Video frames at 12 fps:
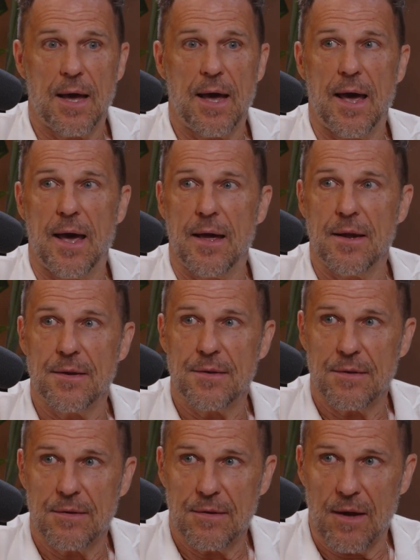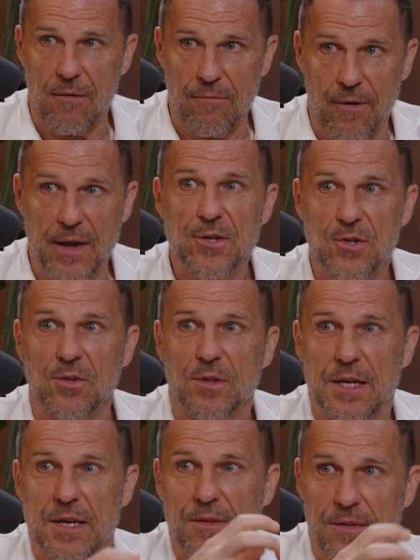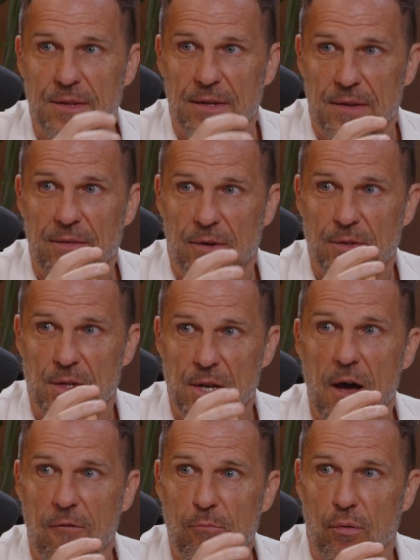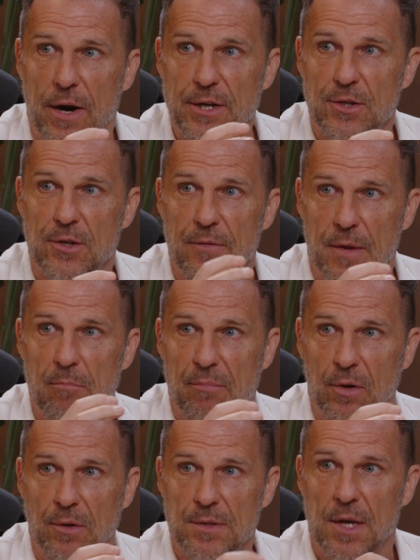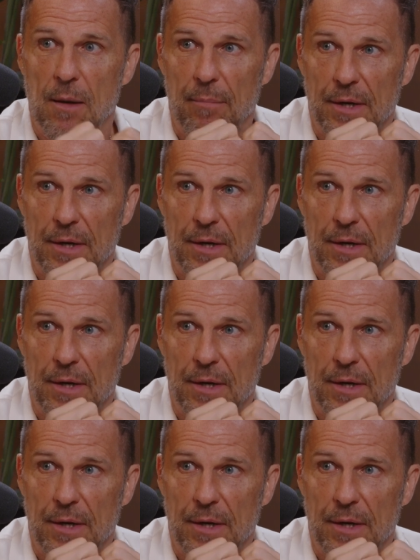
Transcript: and eventually there's enough pressure that builds up,